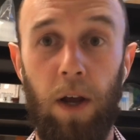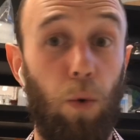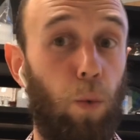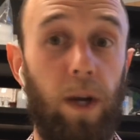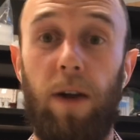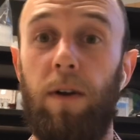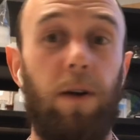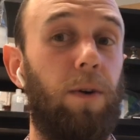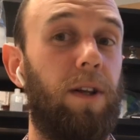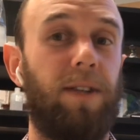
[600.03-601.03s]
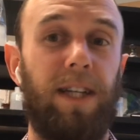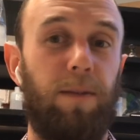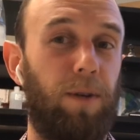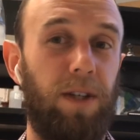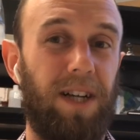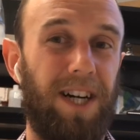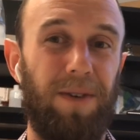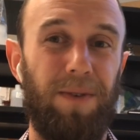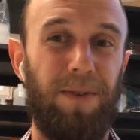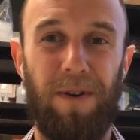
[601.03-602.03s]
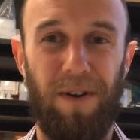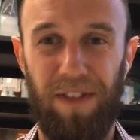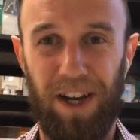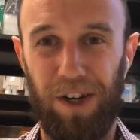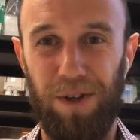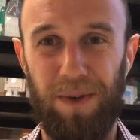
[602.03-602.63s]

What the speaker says: We don't know what those antibodies are. We don't know if they're good.